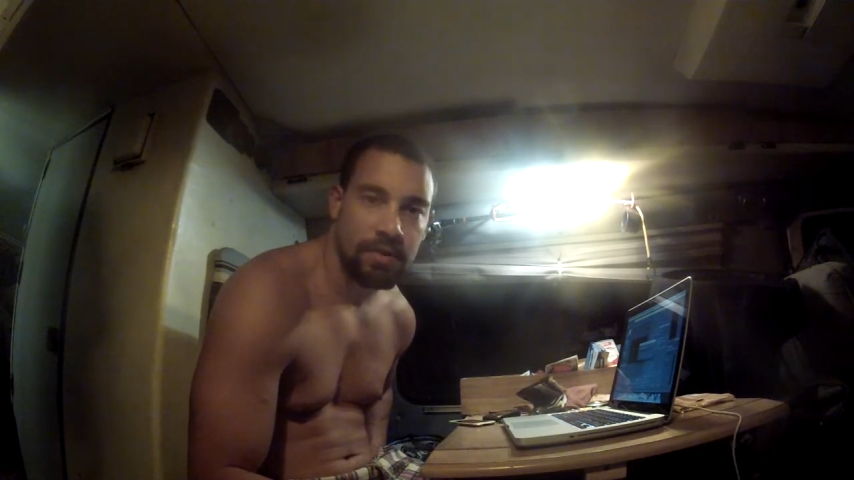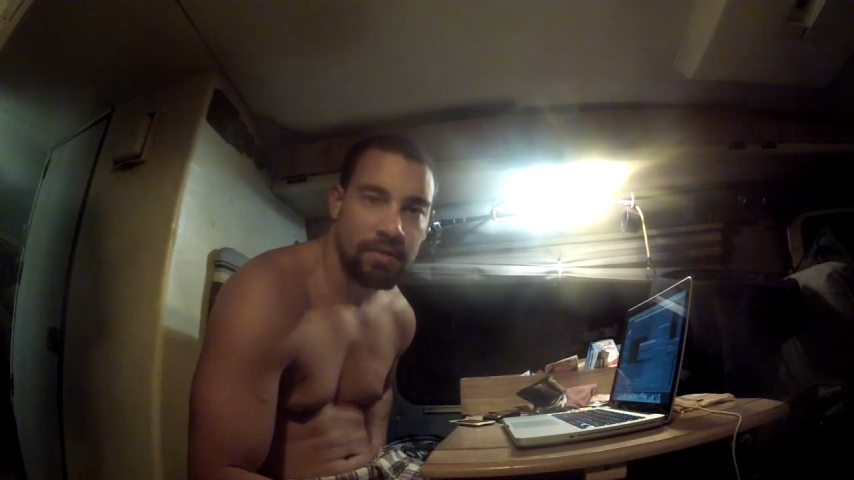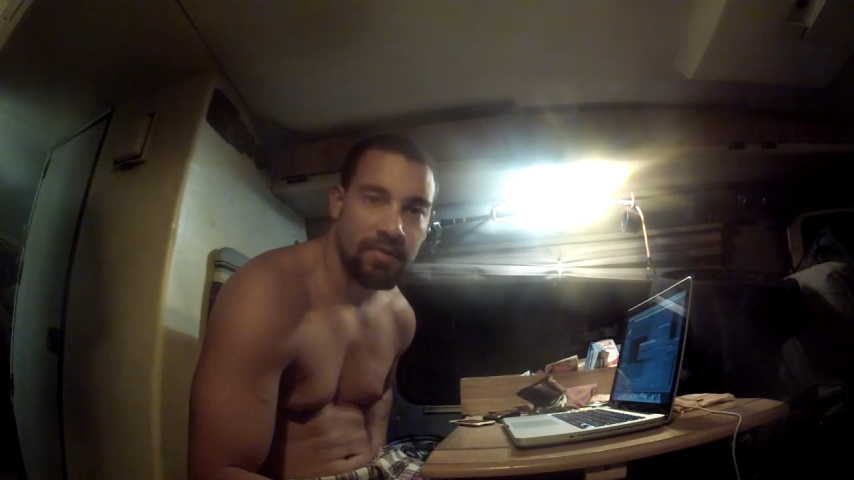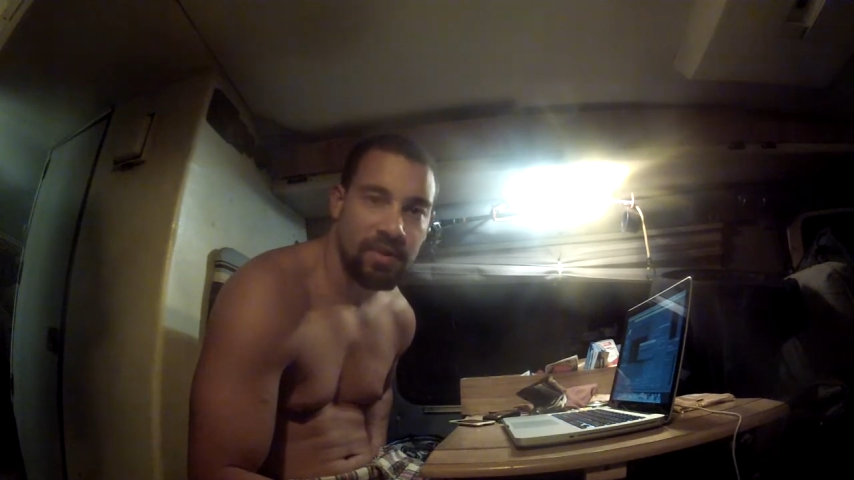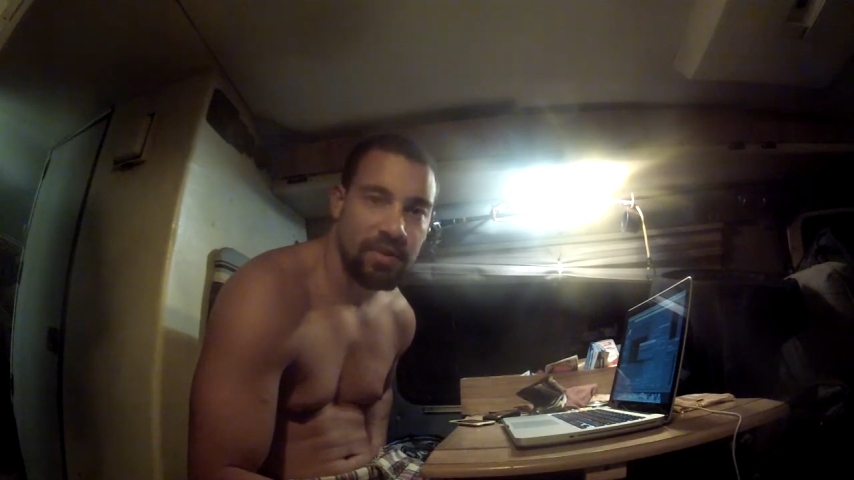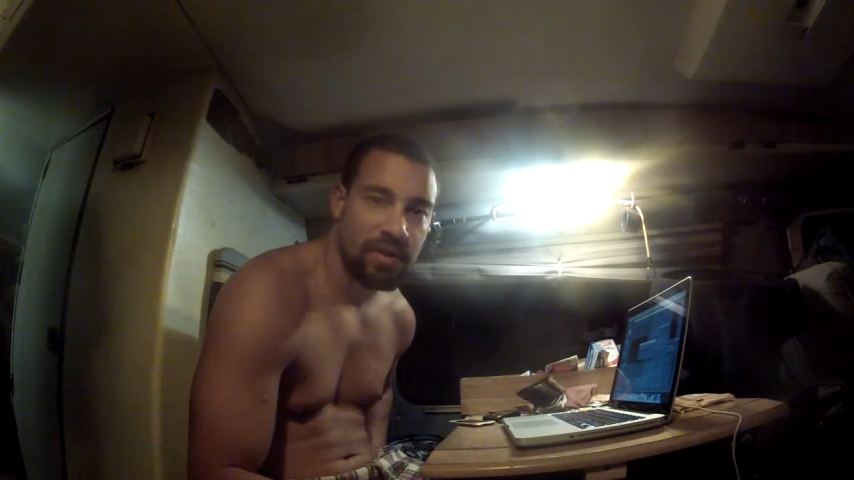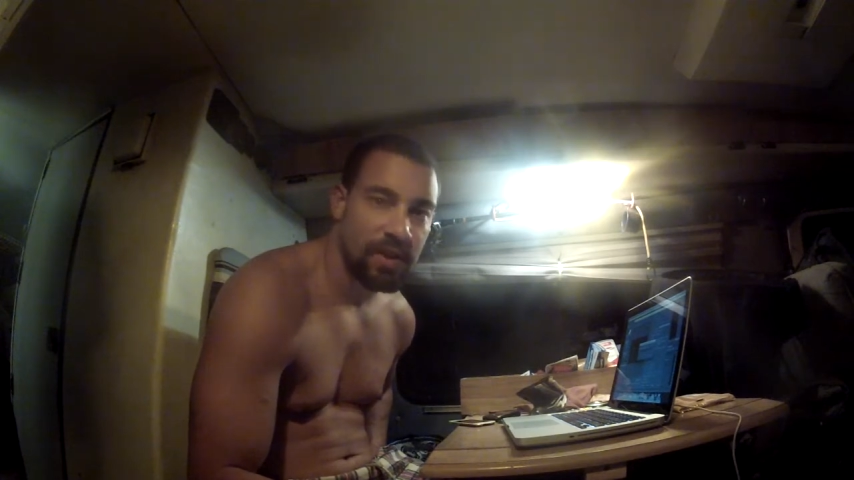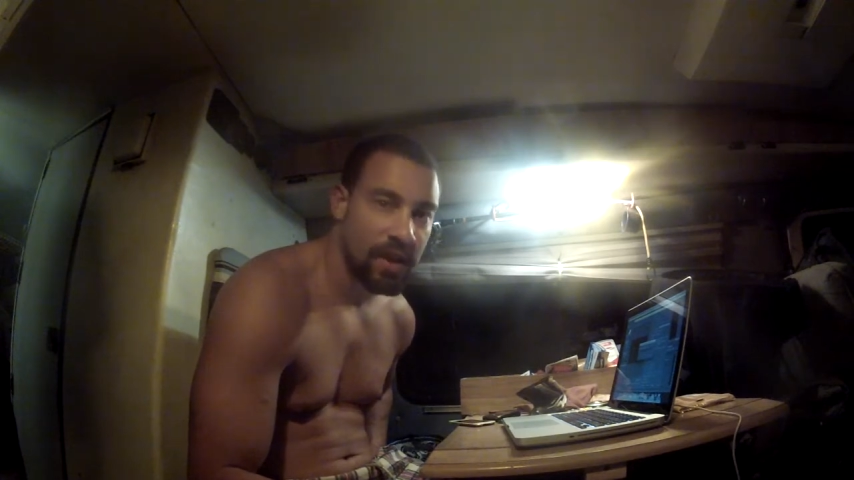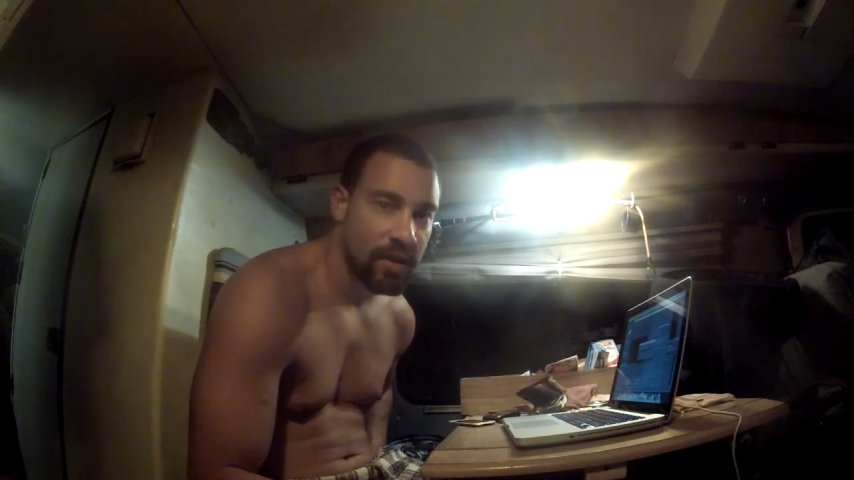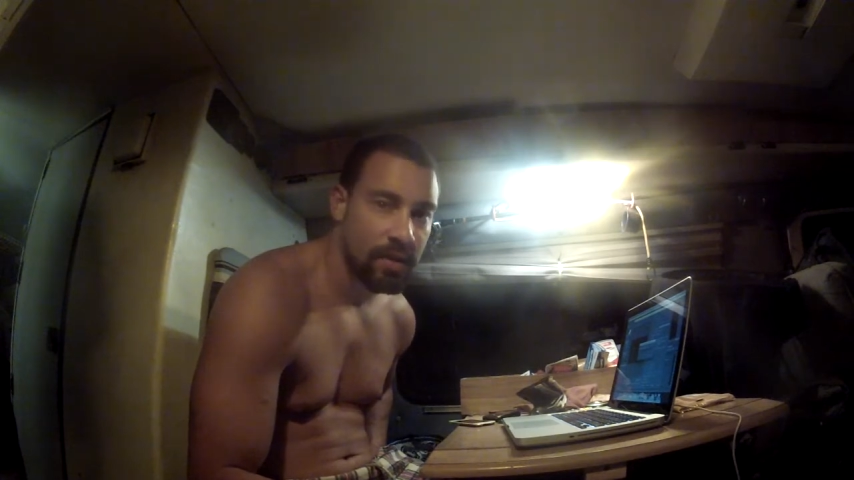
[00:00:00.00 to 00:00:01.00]
hopefully it's a good
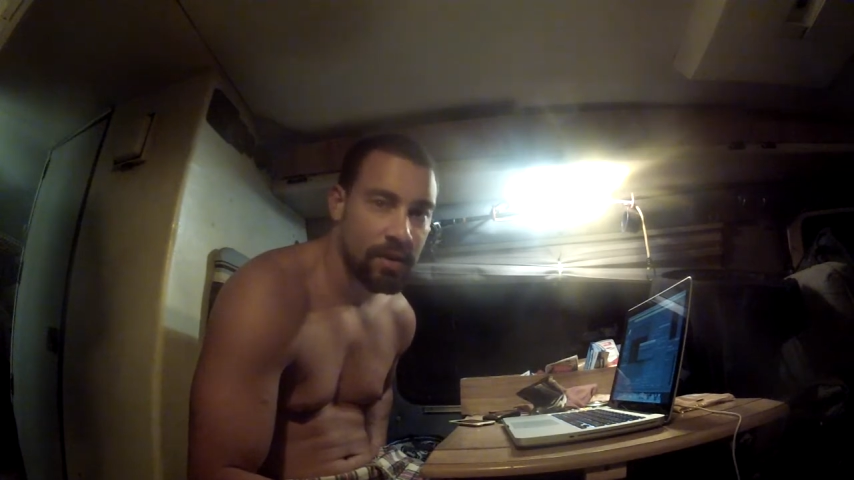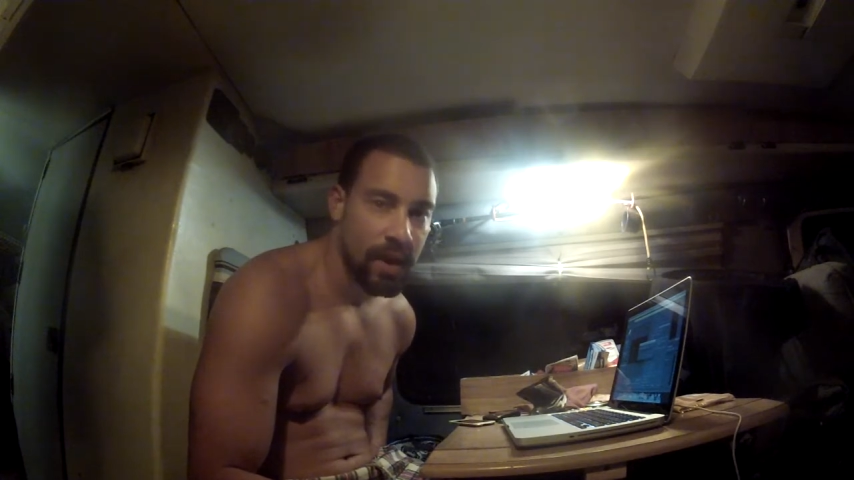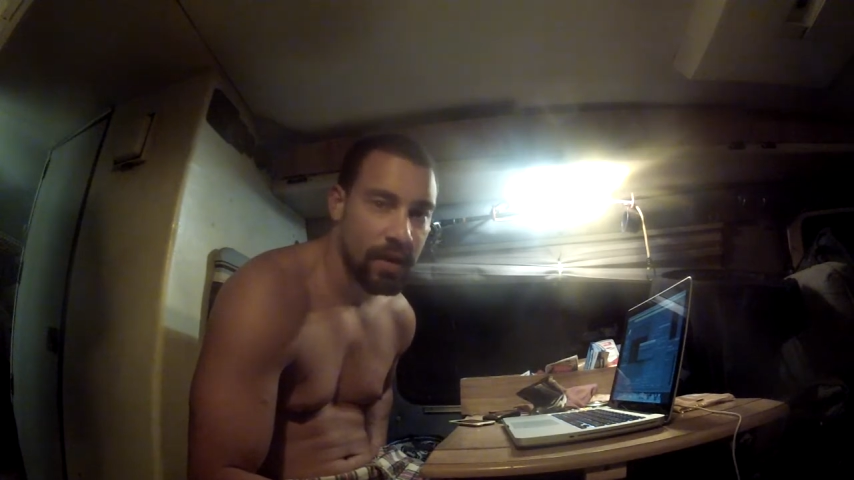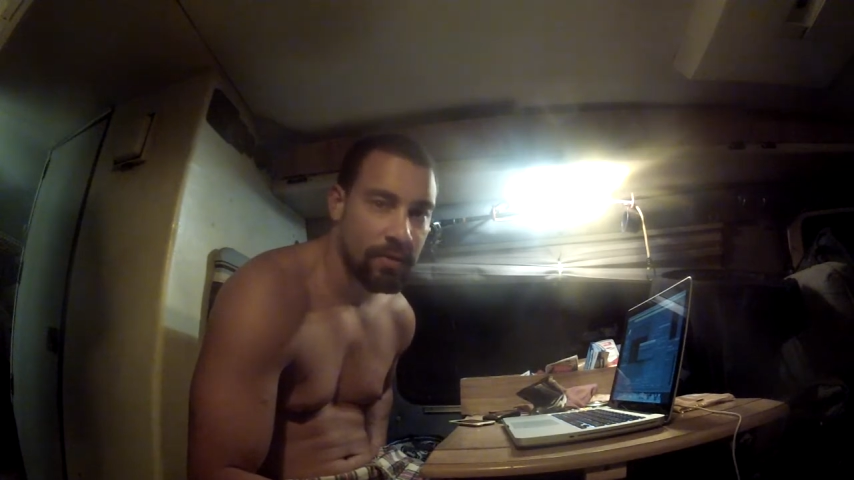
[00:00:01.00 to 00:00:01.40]
day, good night.